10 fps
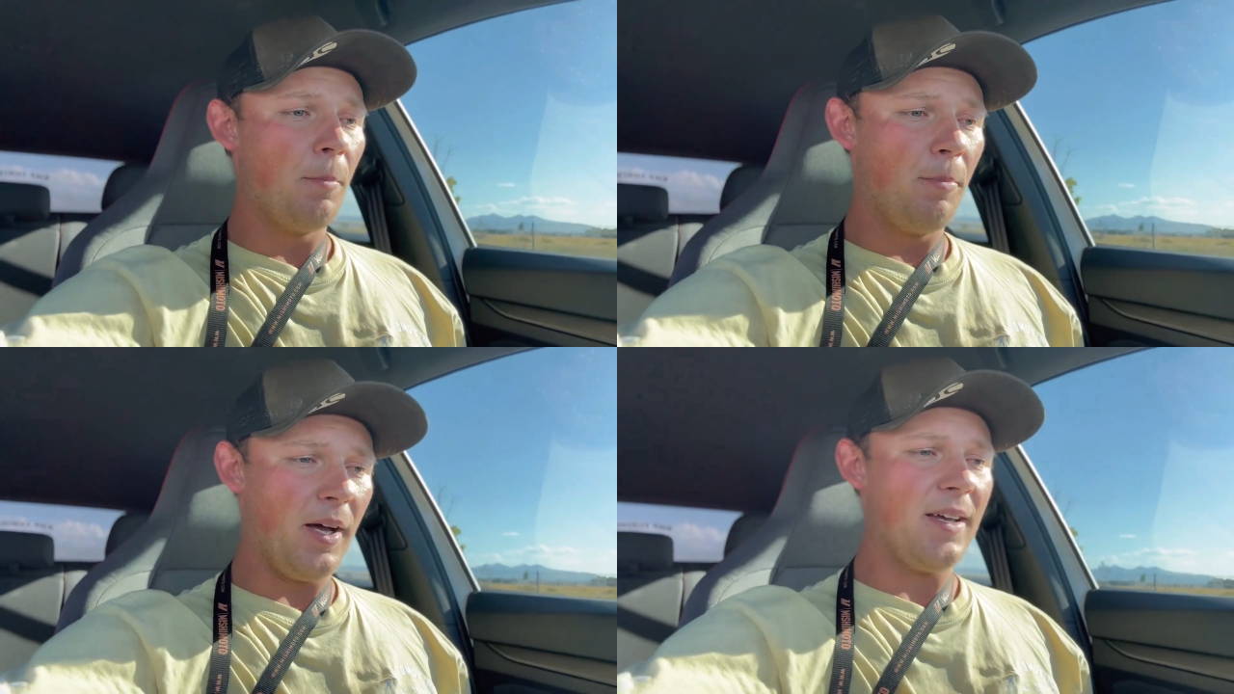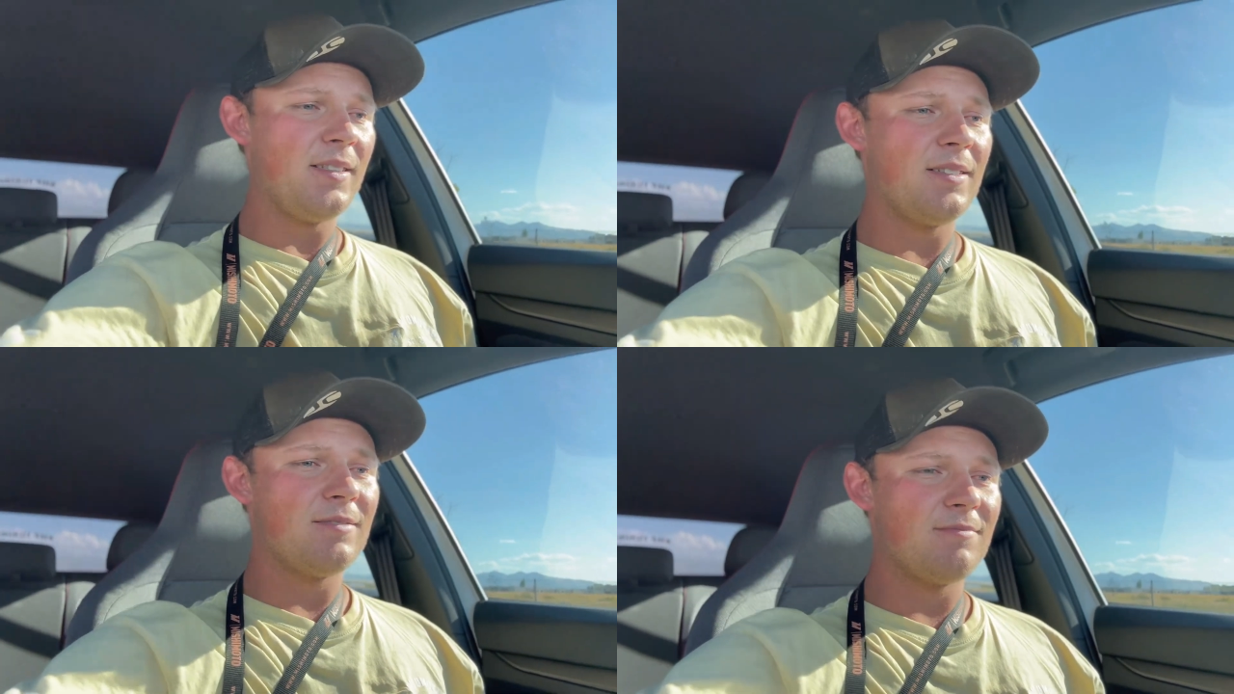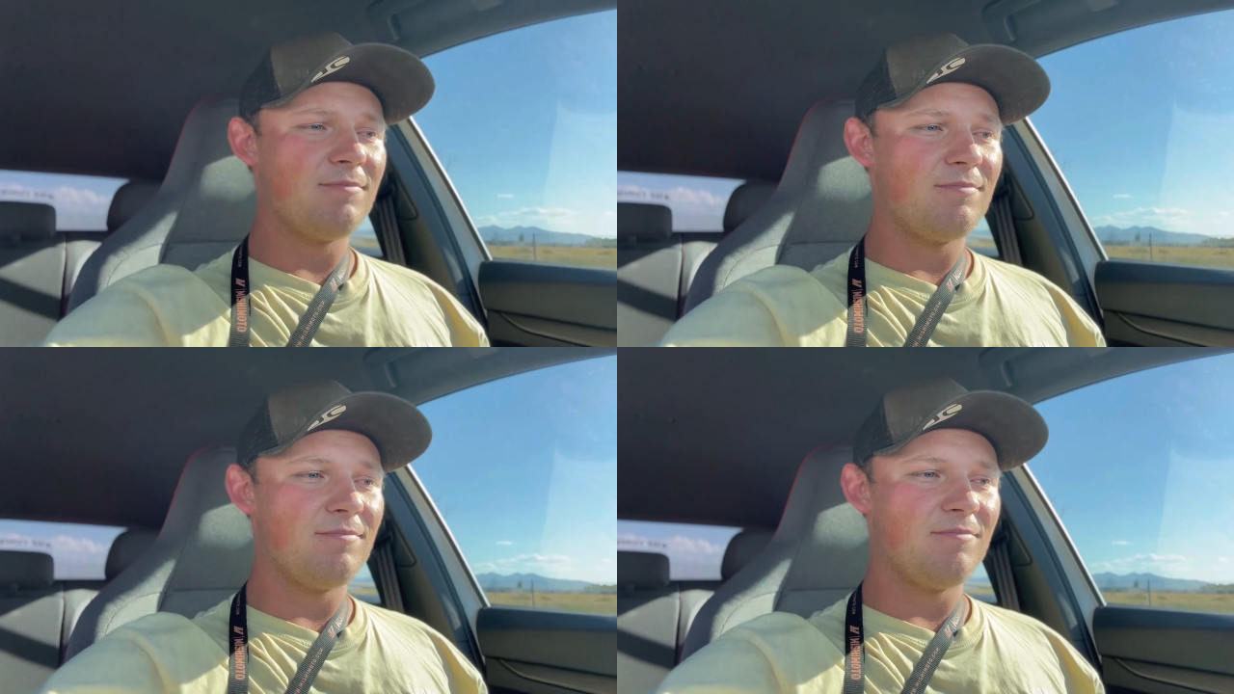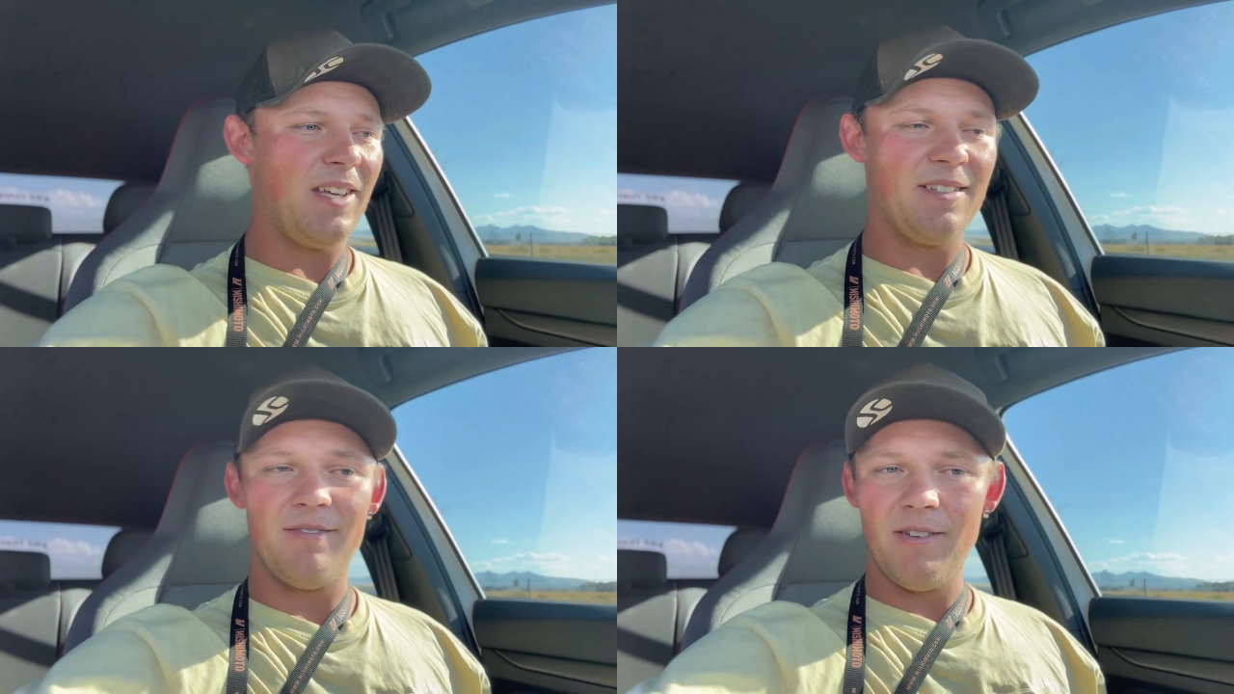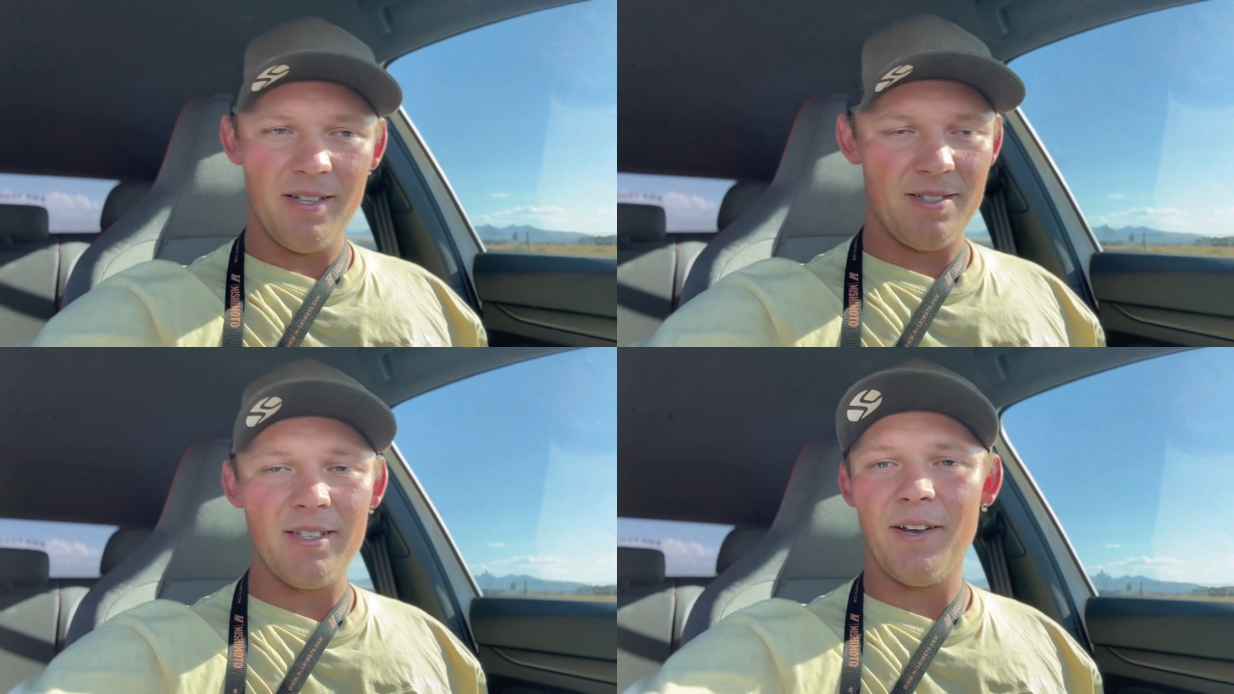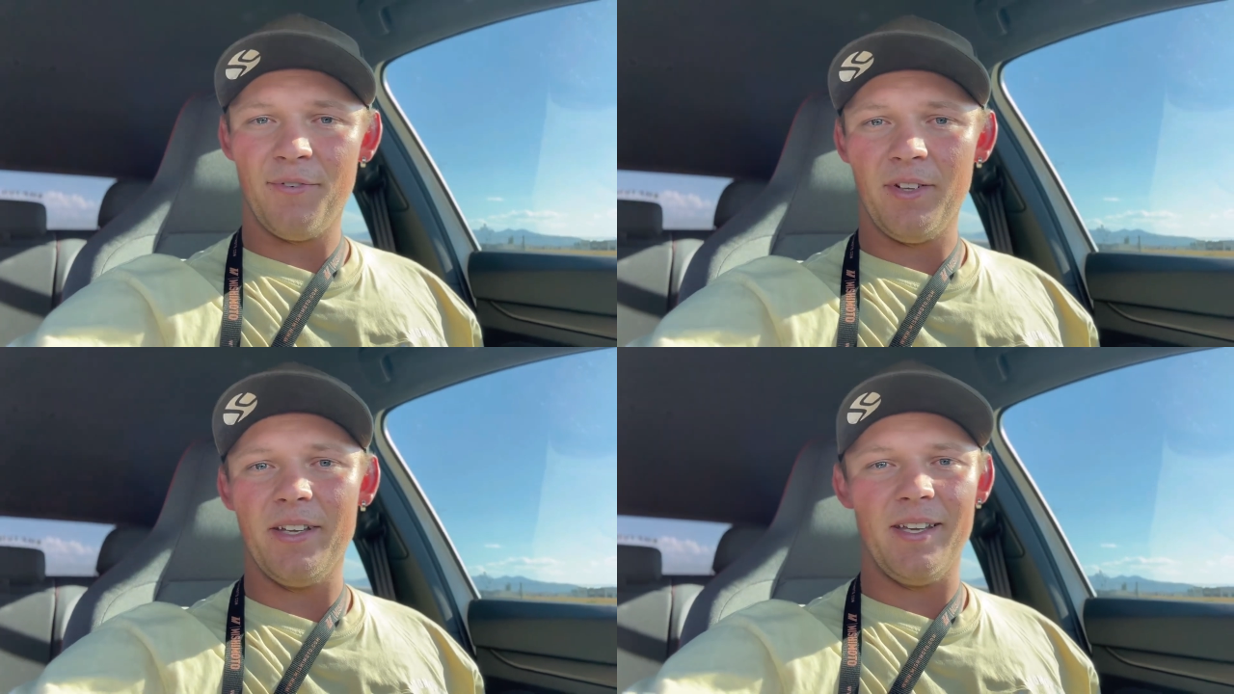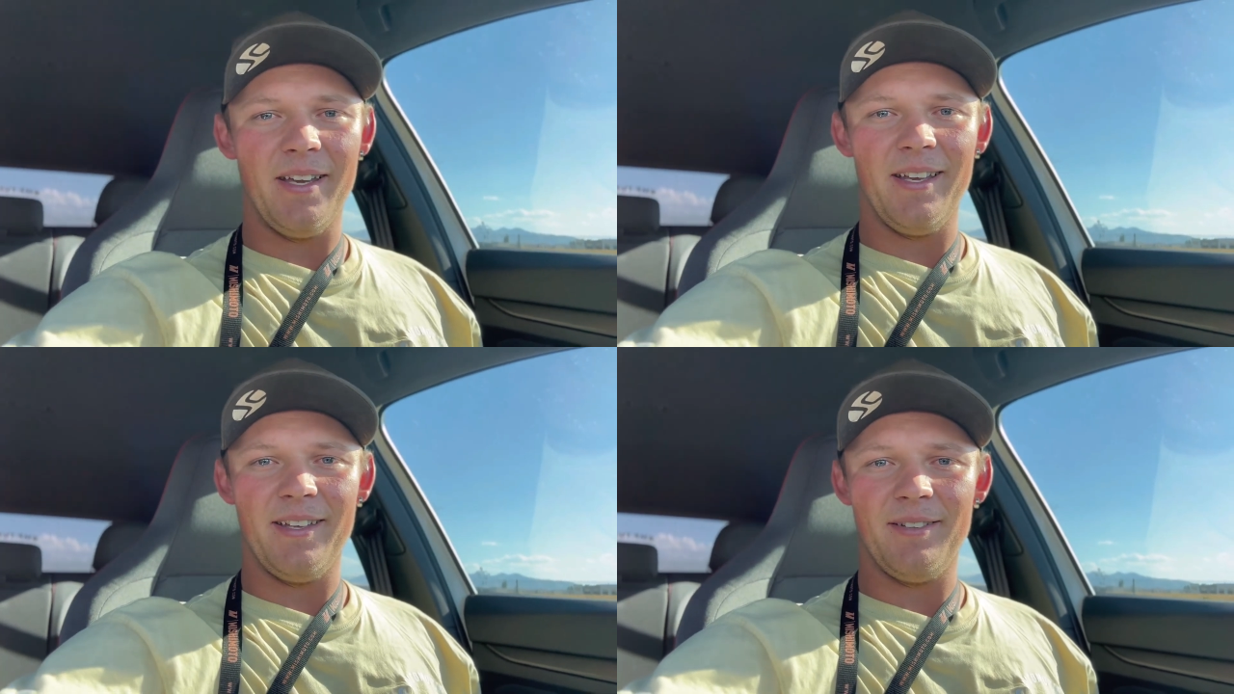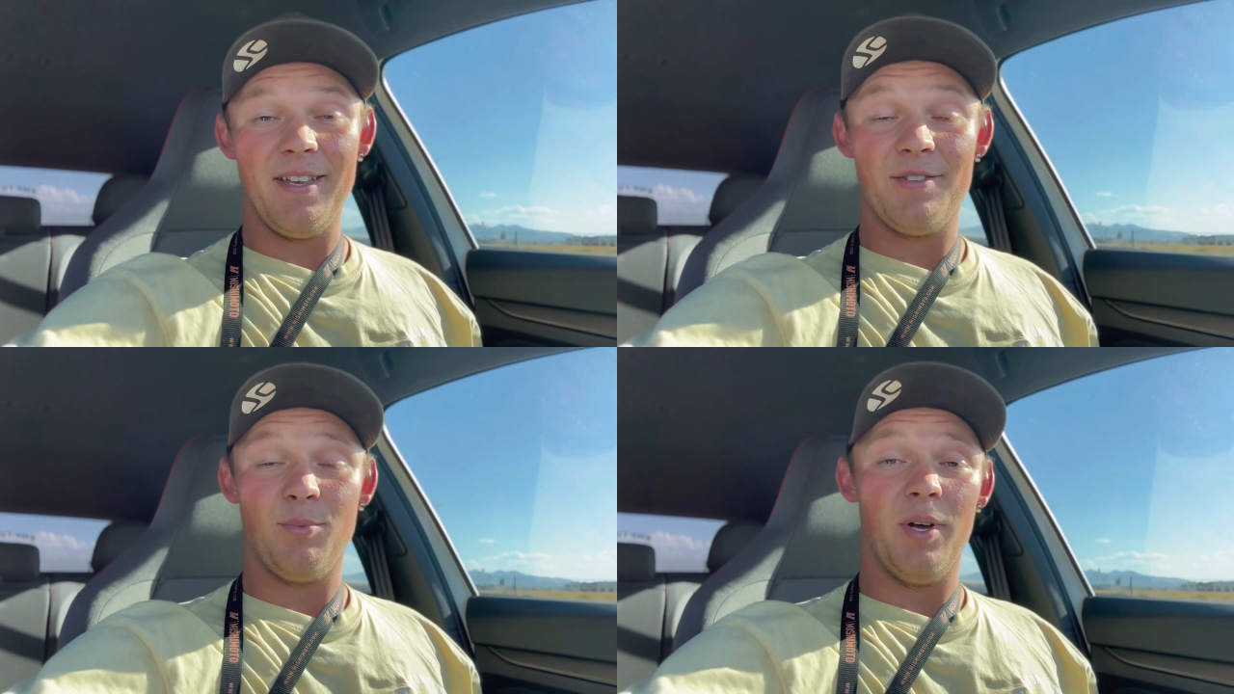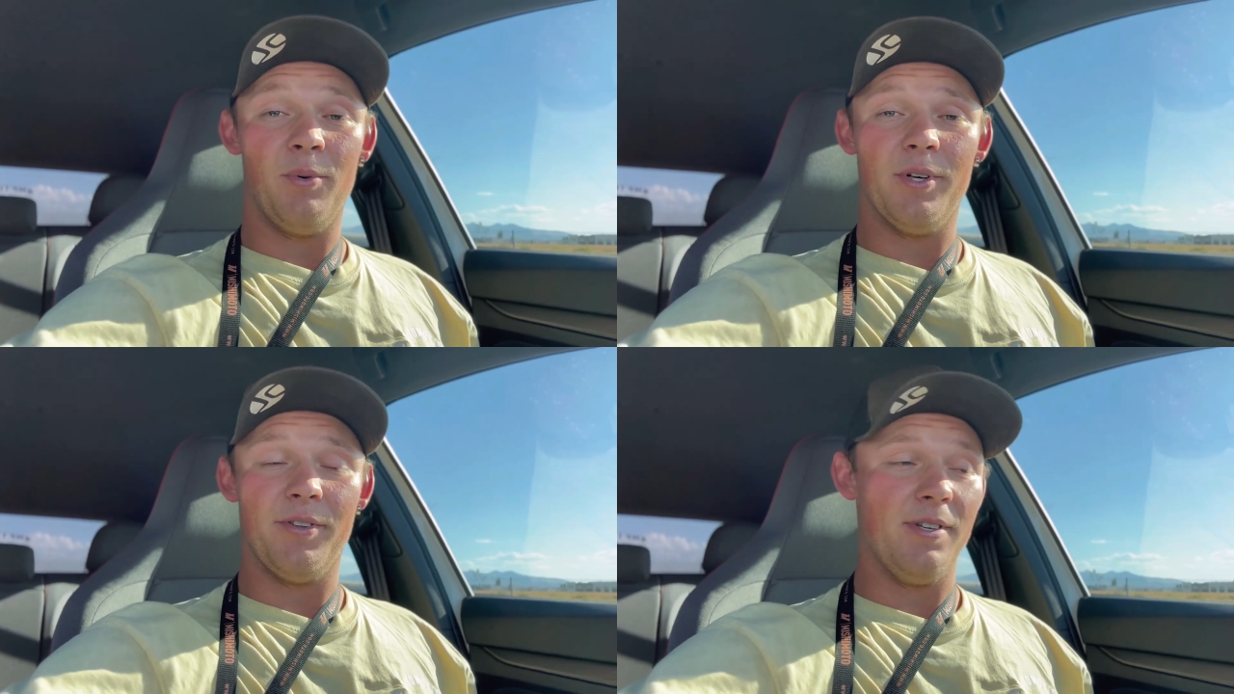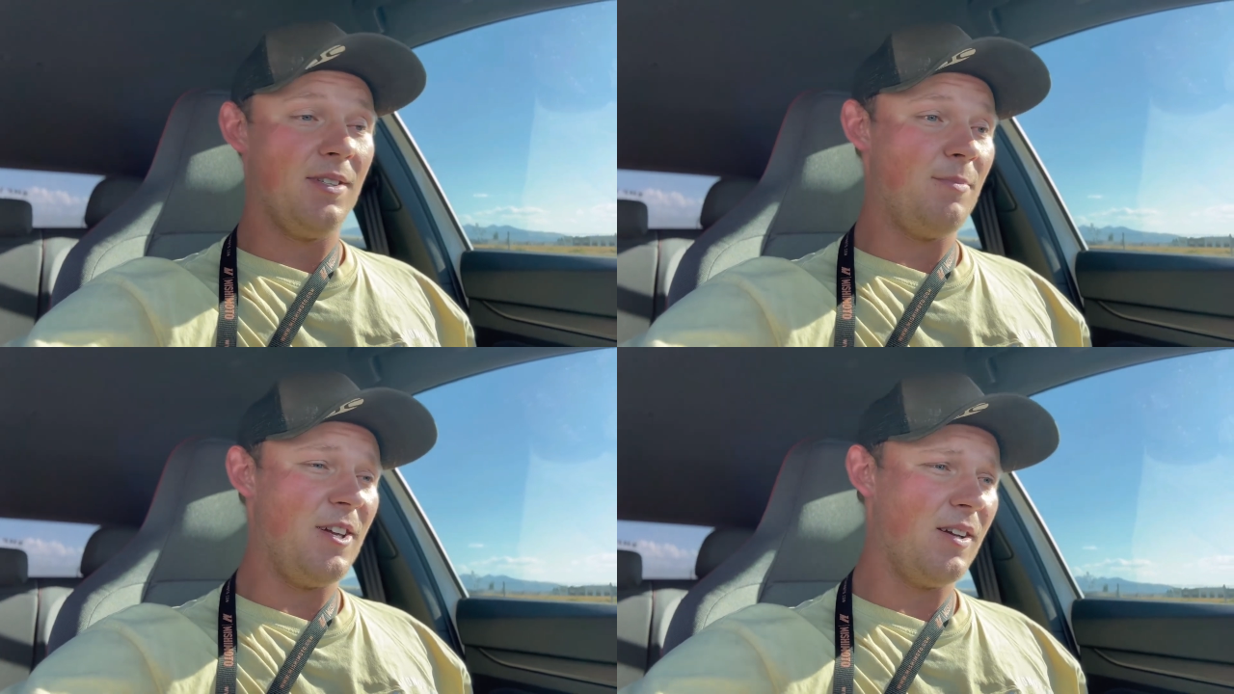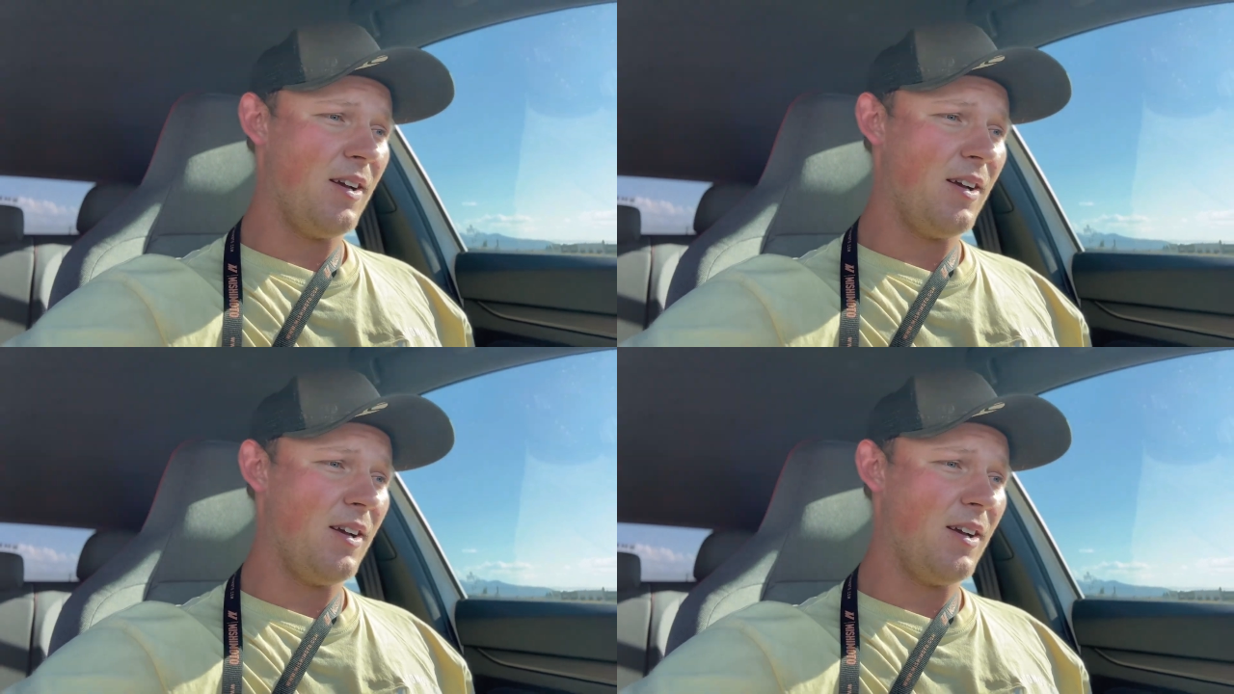But it's definitely, it's well worth it to me.